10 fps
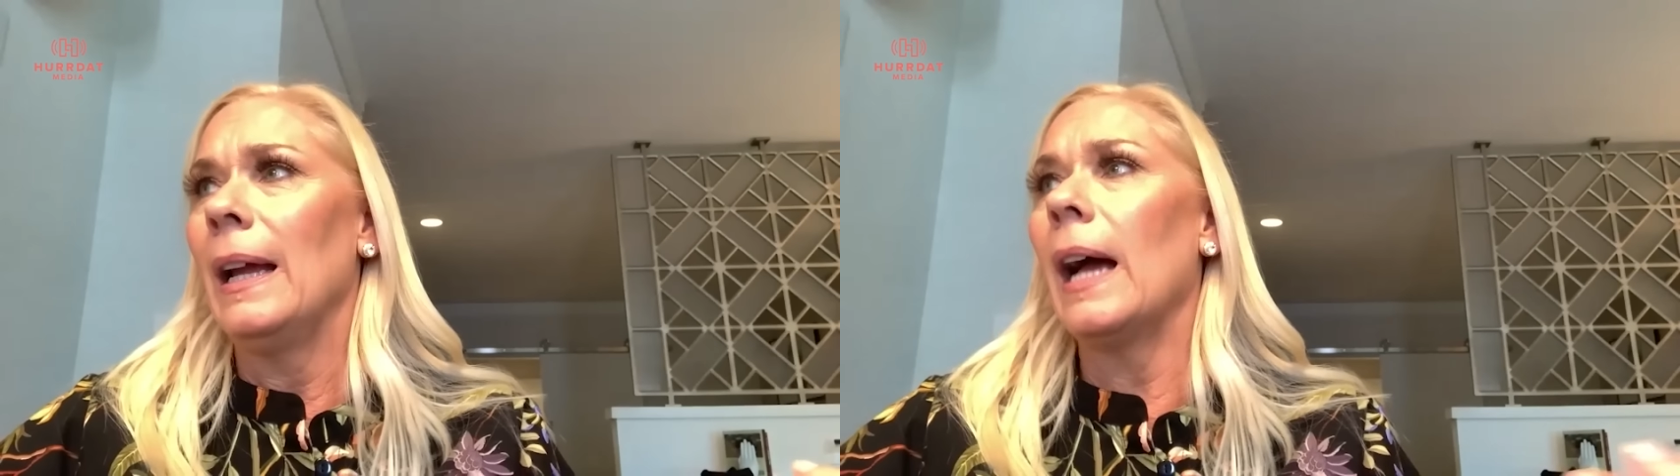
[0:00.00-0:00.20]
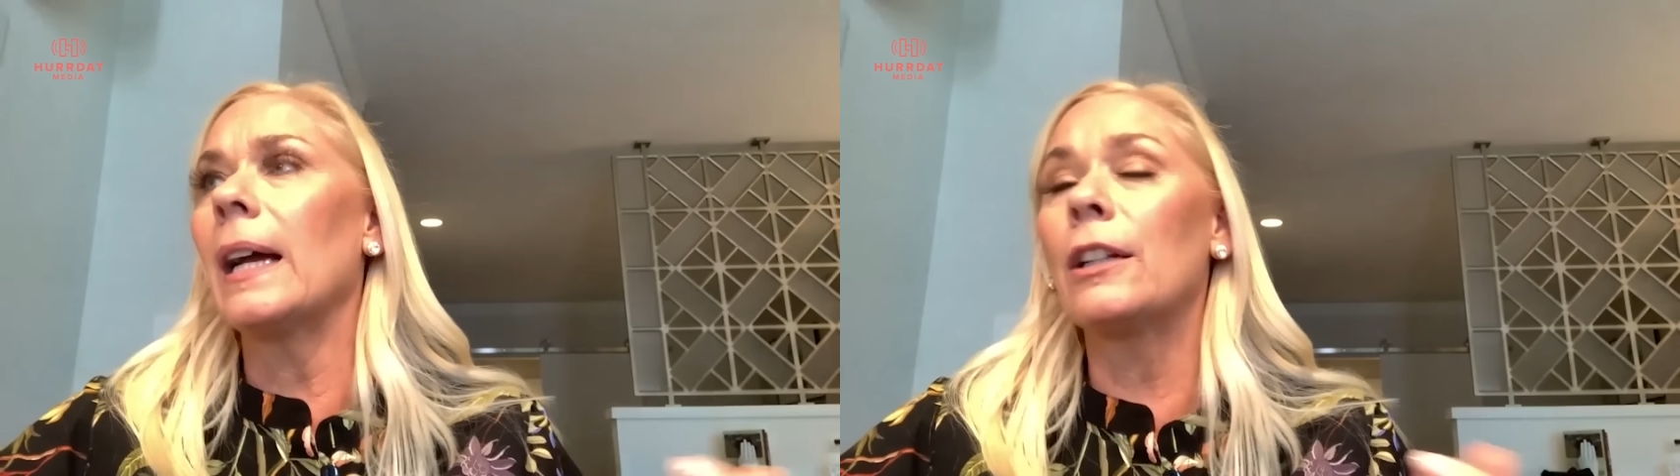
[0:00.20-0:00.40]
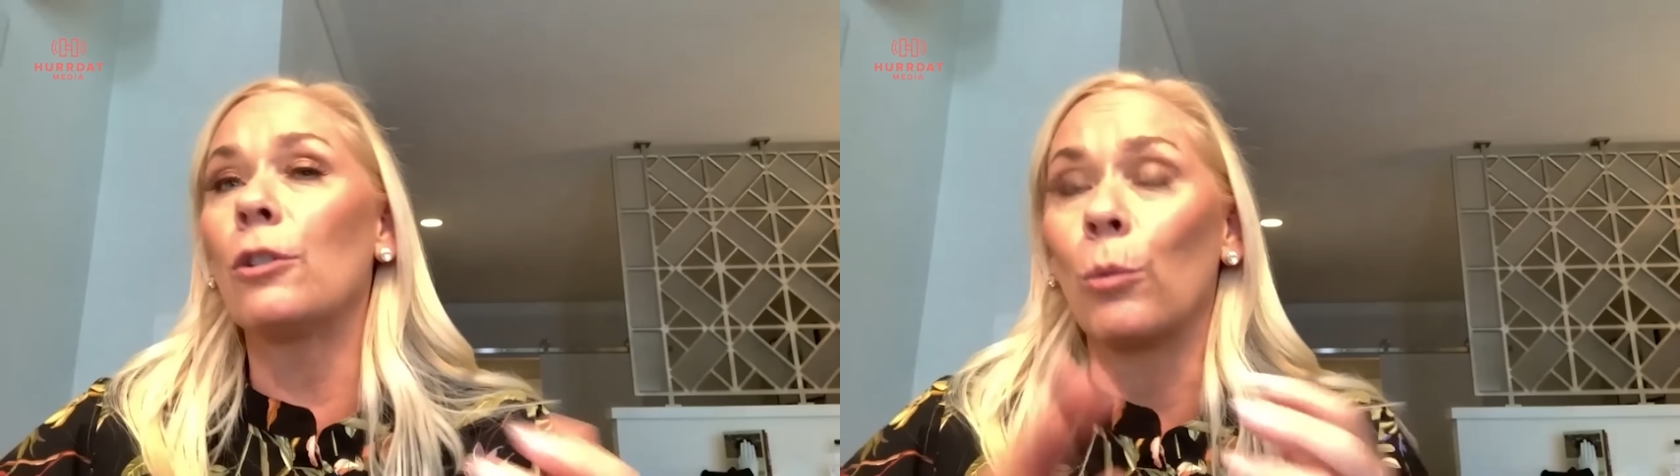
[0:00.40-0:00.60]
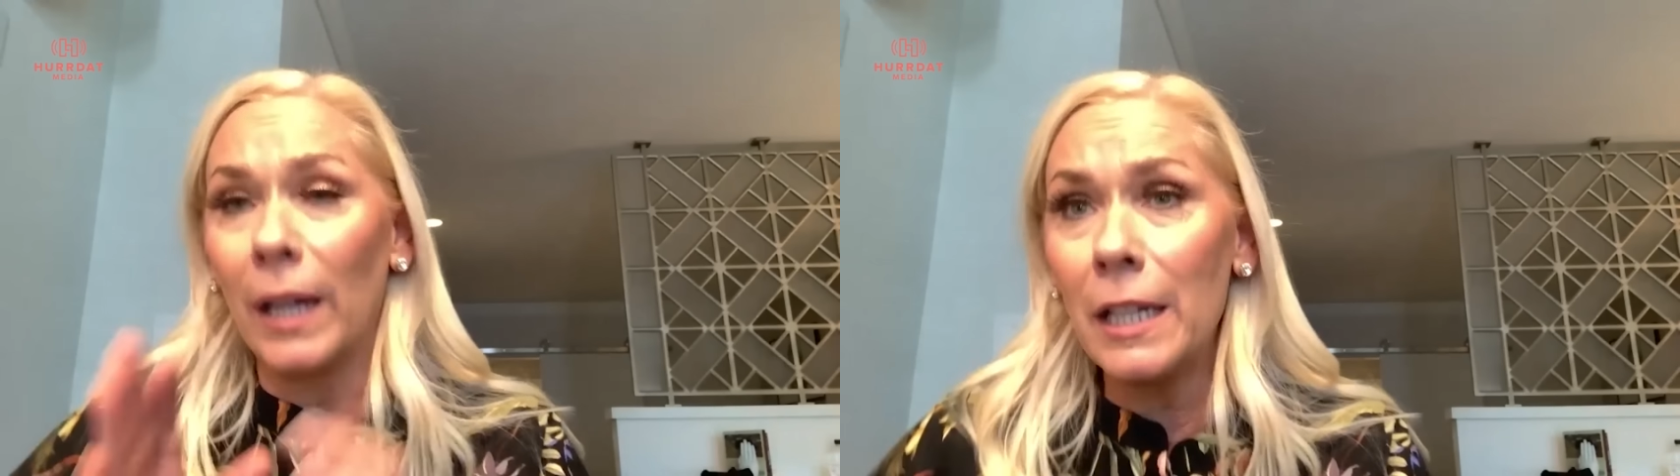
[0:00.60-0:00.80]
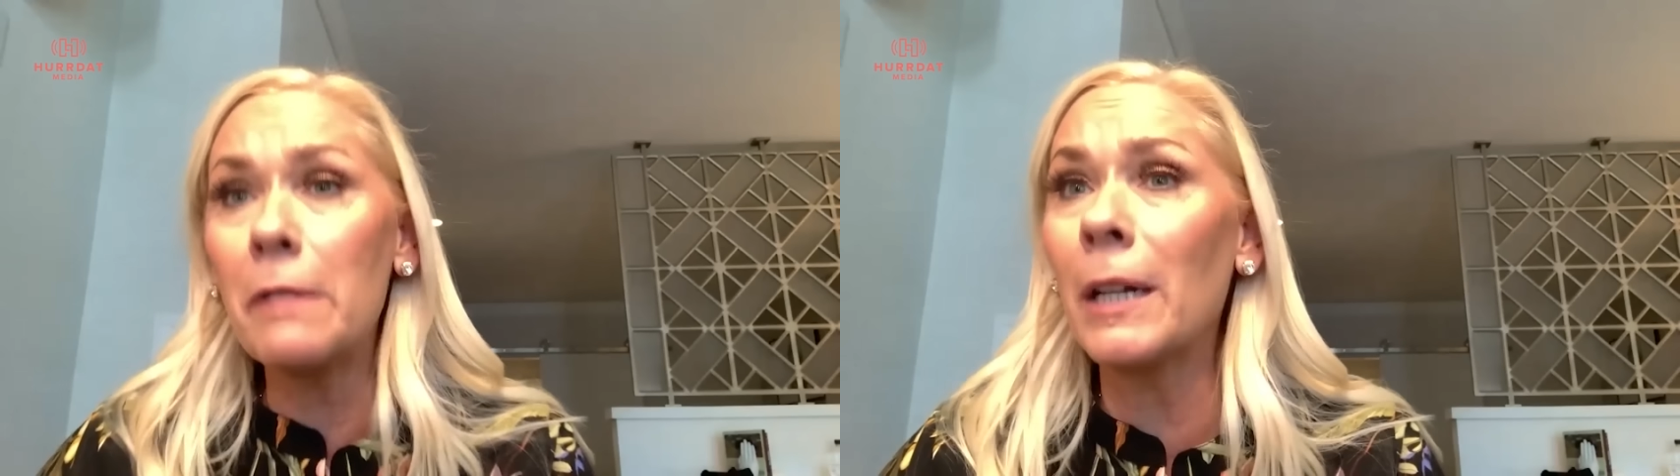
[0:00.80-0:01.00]
I got to
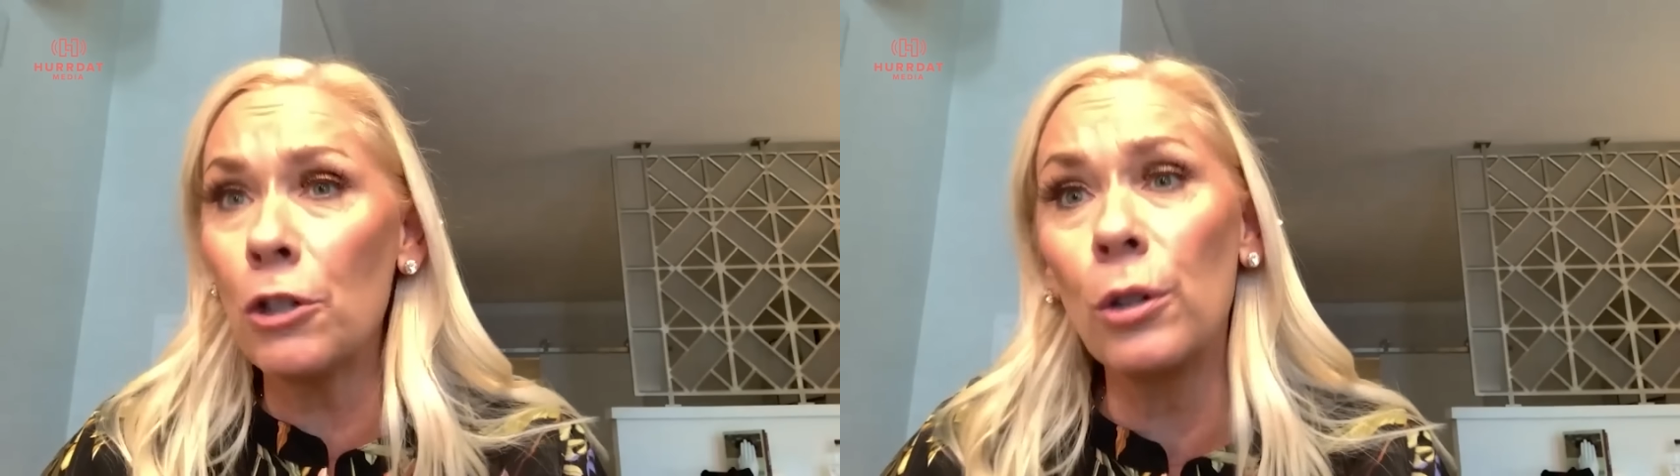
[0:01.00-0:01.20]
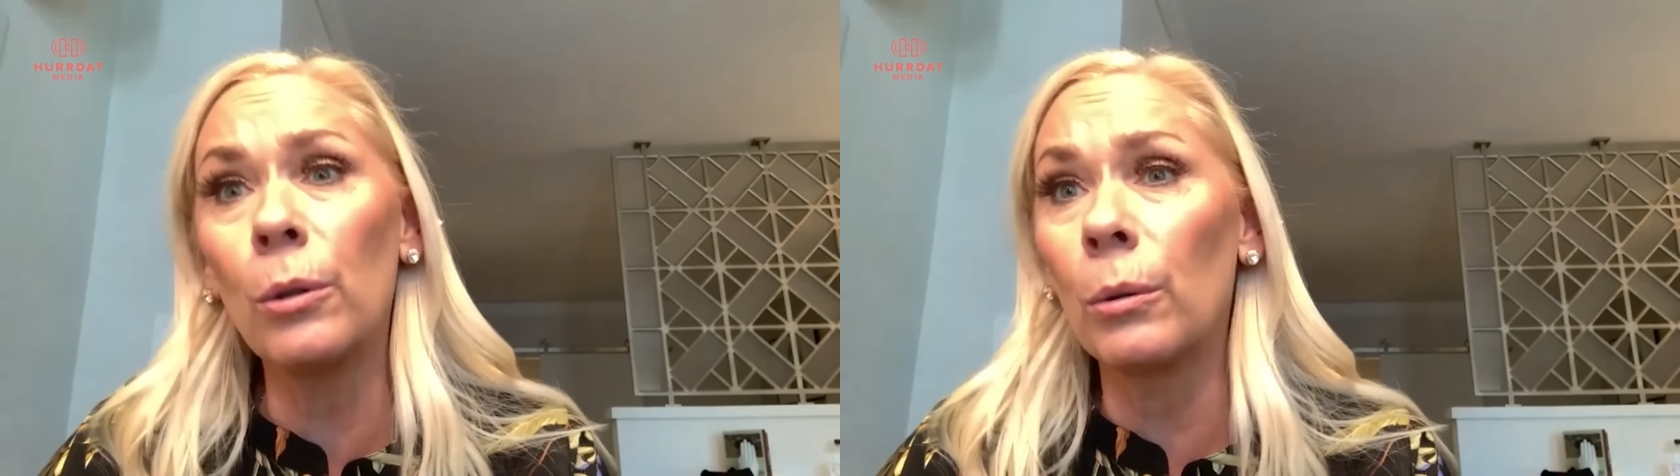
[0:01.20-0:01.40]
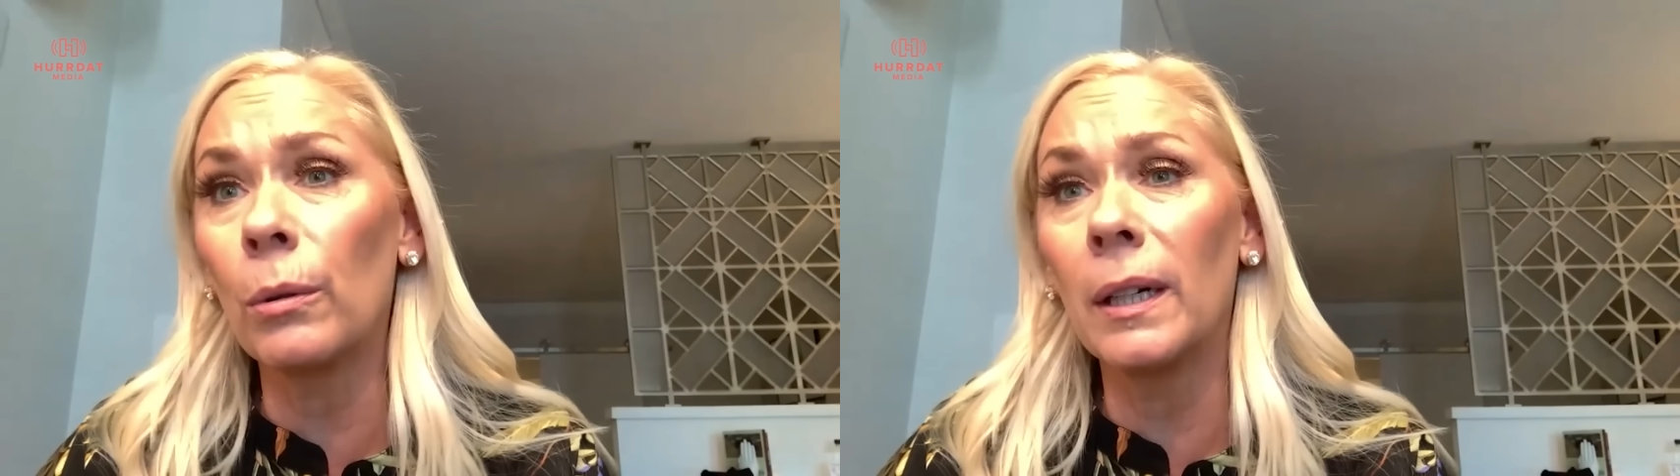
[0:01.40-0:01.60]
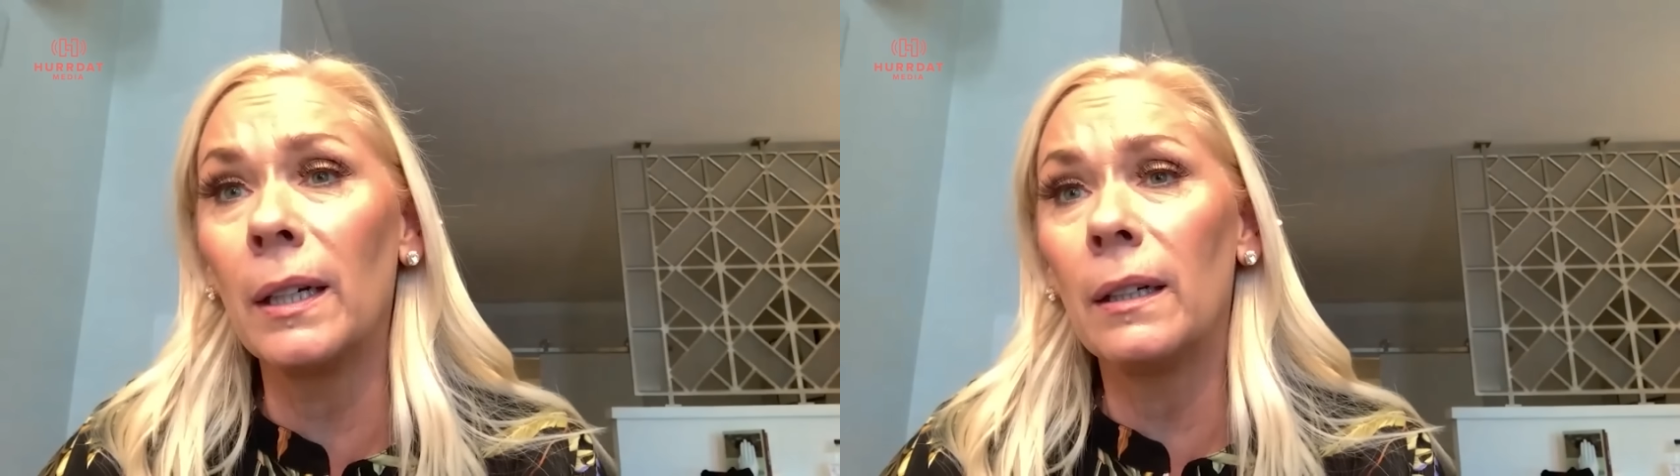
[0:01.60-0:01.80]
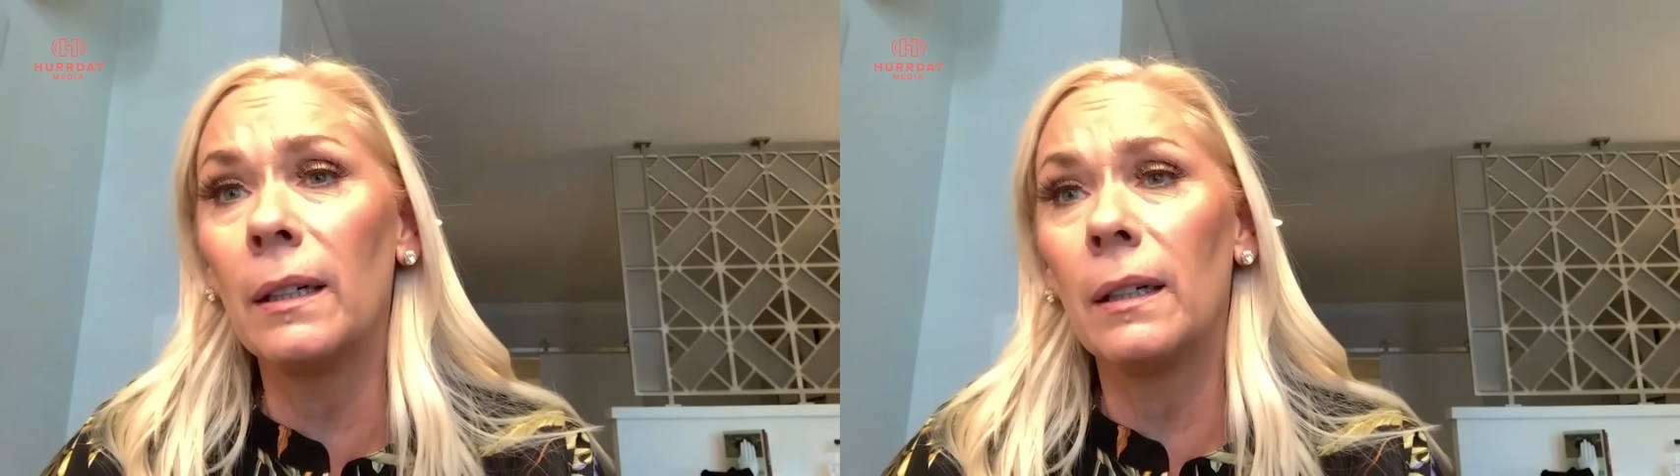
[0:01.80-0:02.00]
raise my children